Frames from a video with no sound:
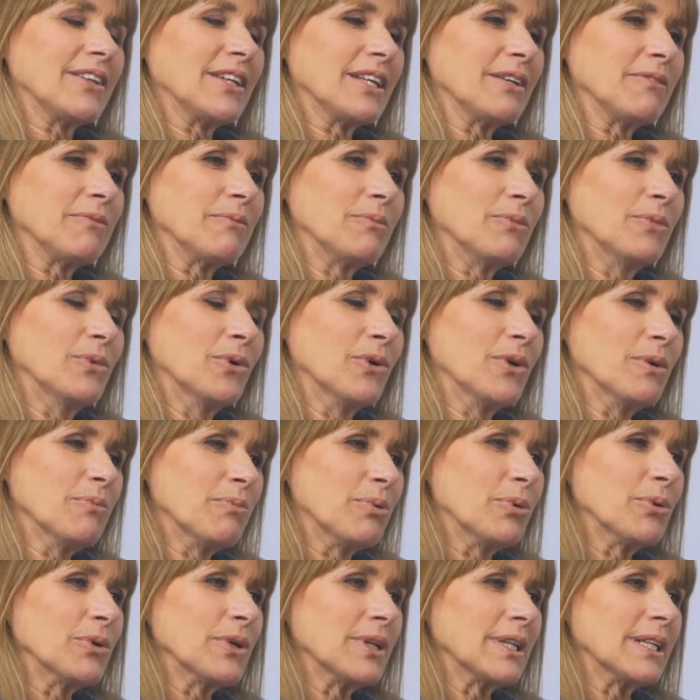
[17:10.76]
think more
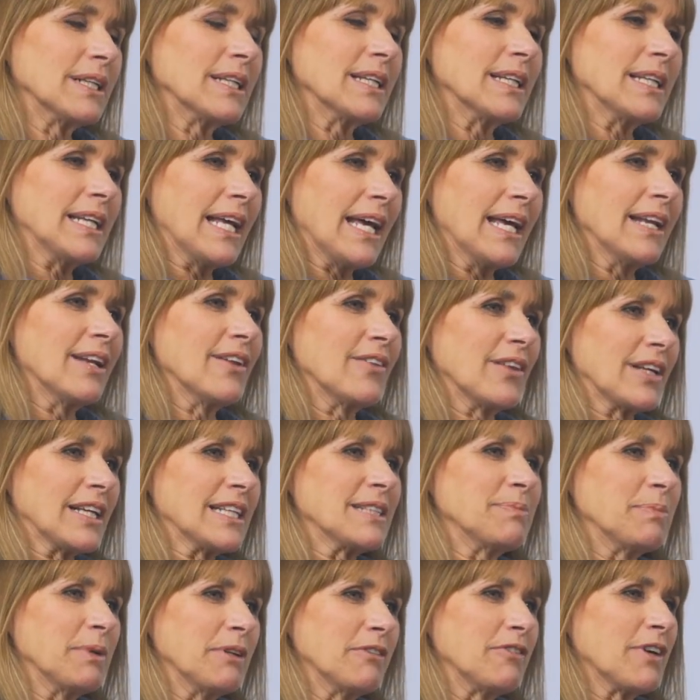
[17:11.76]
important than anything
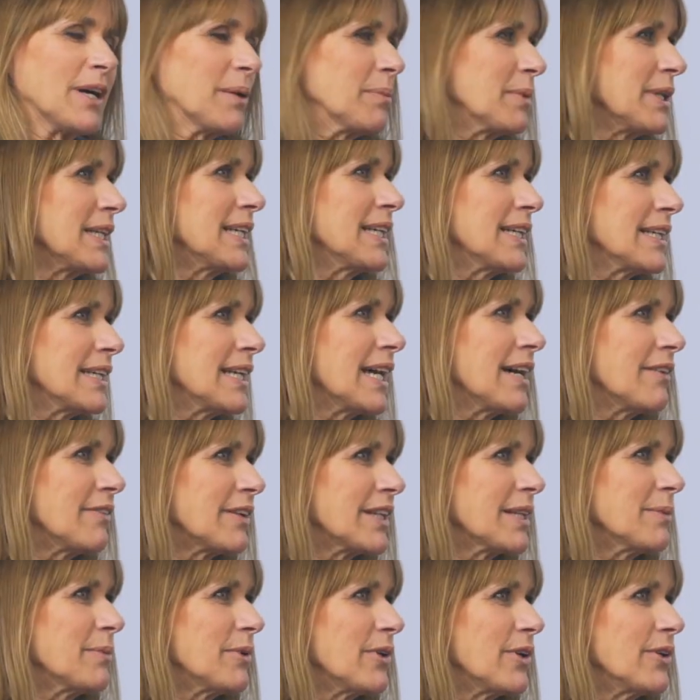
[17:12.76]
has been family and
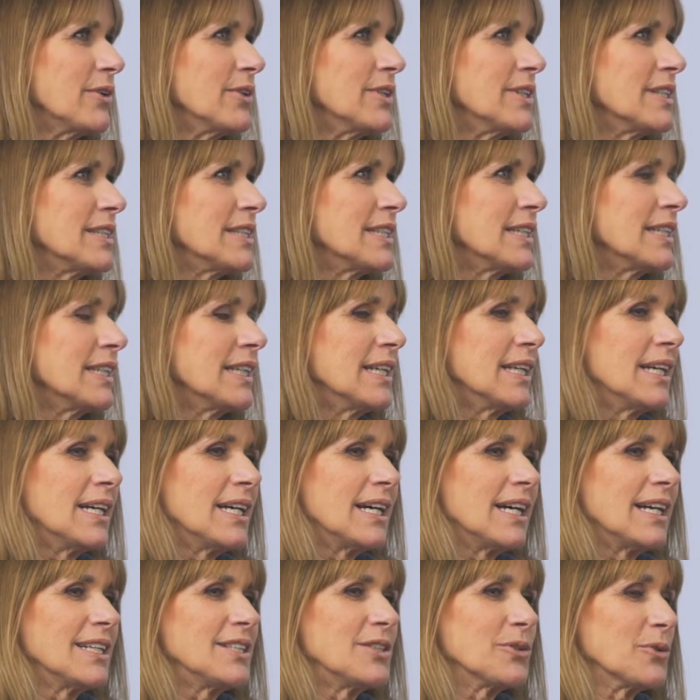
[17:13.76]
having them around.
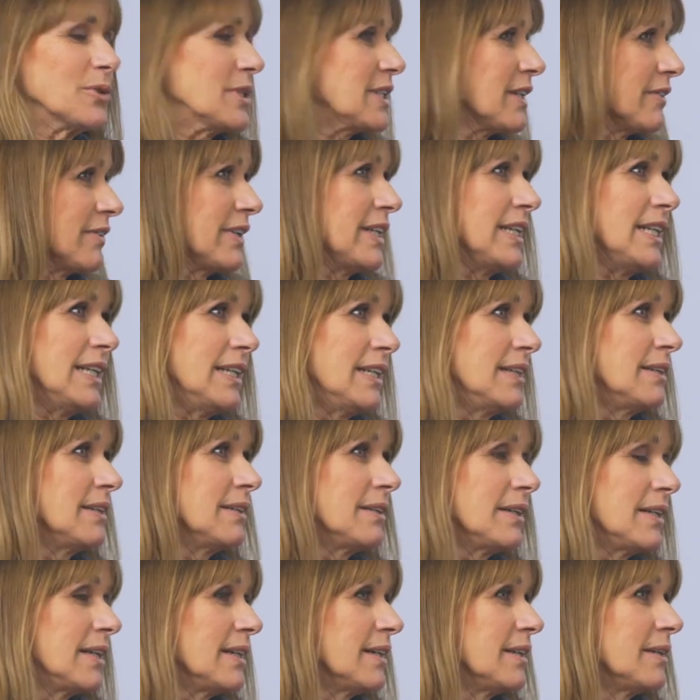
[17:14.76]
I don't have any
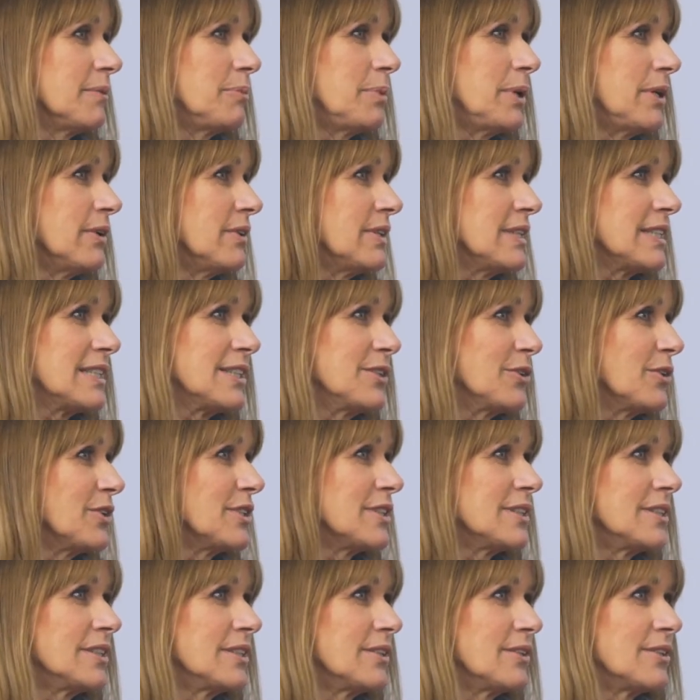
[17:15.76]
parents, nor
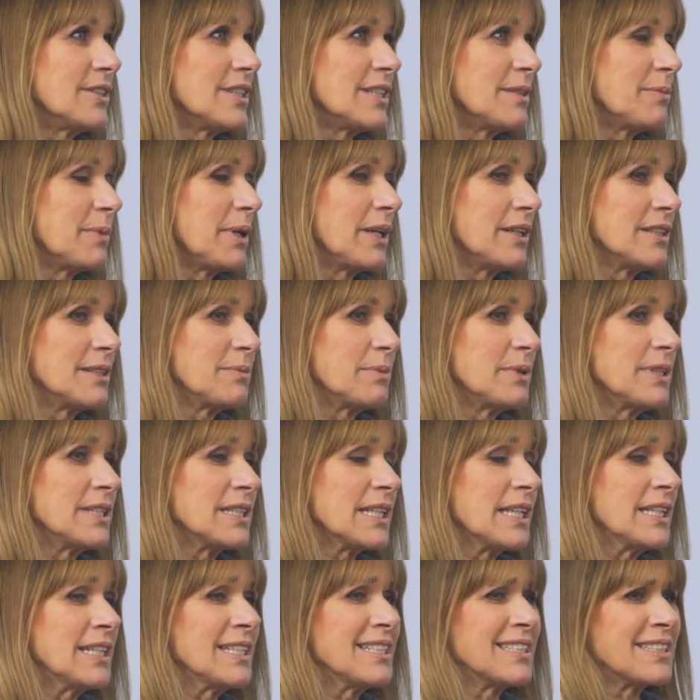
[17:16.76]
does my
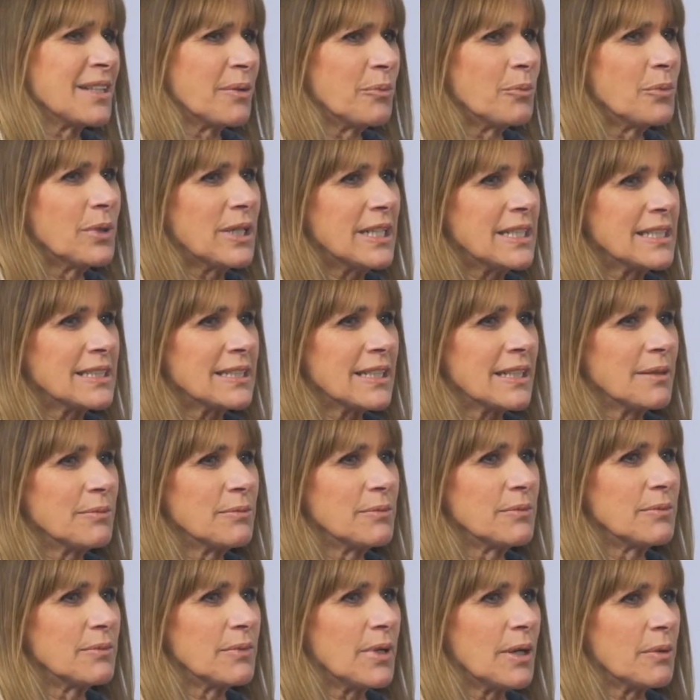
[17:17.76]
husband. And in some ways,
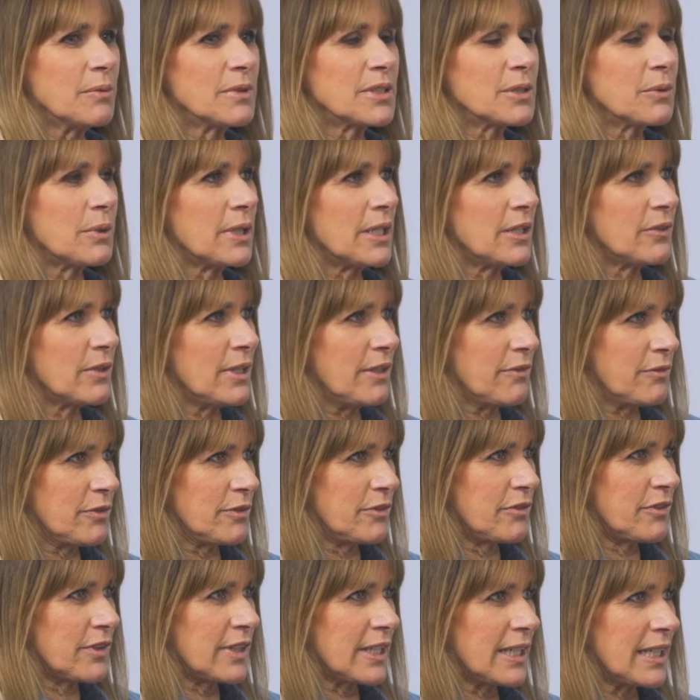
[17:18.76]
I was quite
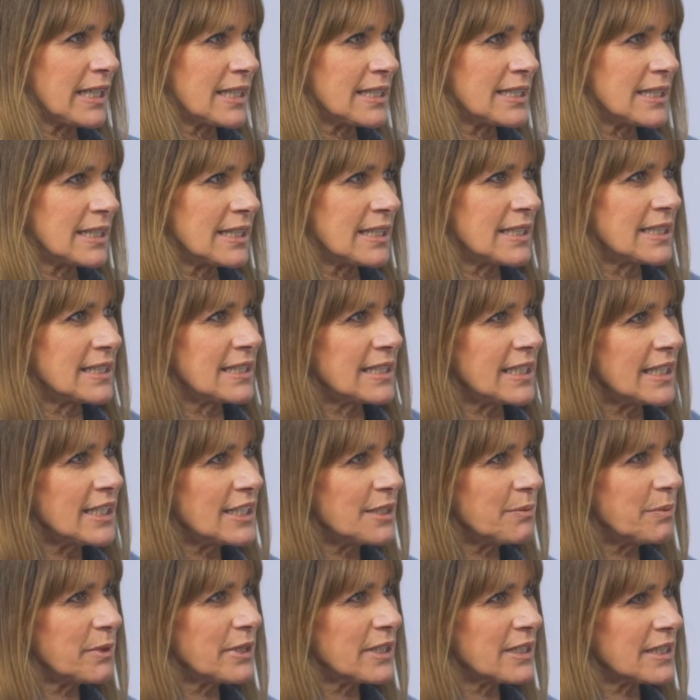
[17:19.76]
grateful for that at this
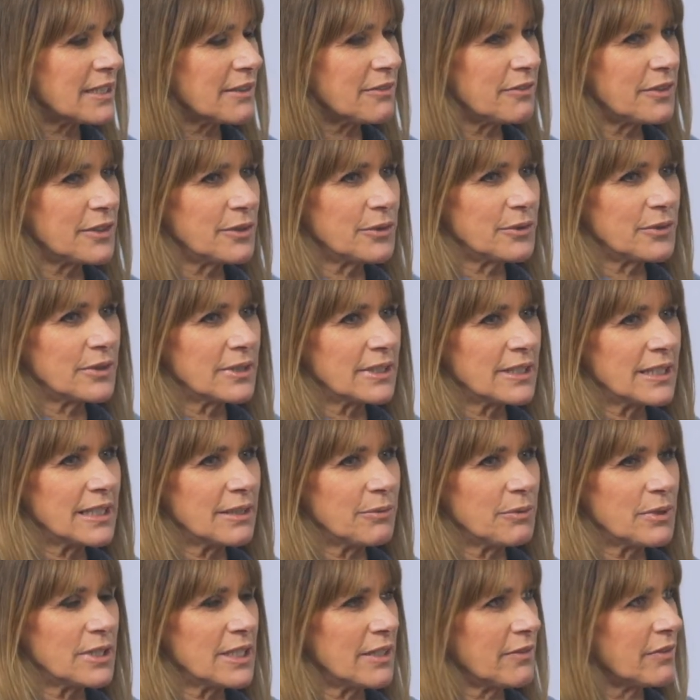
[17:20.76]
stage, because I feel
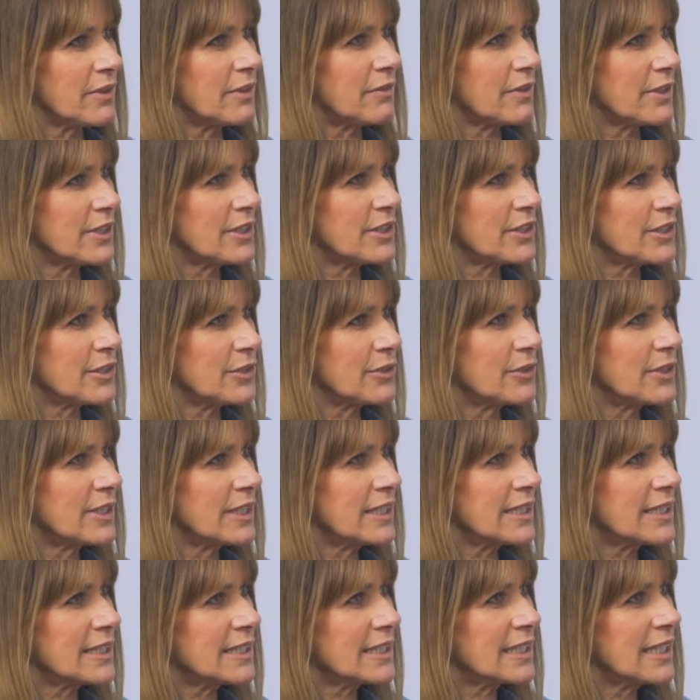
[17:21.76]
they would never have understood
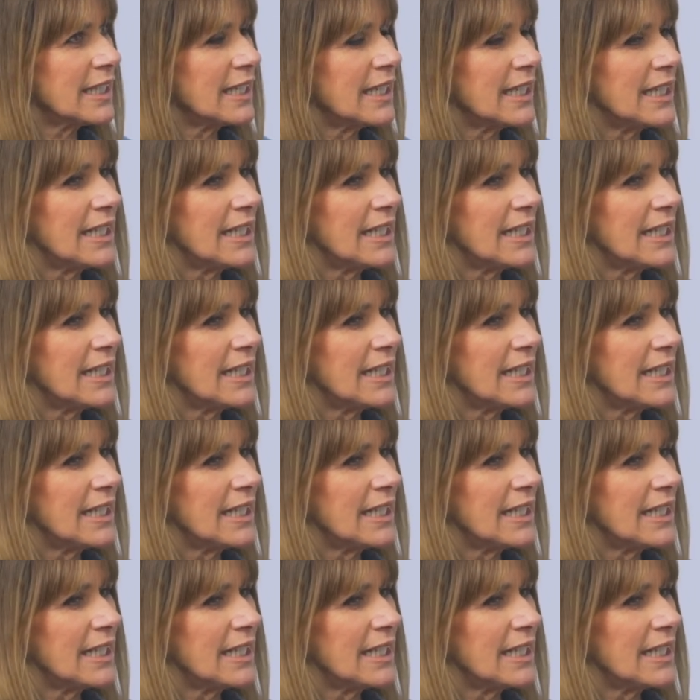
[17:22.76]
this.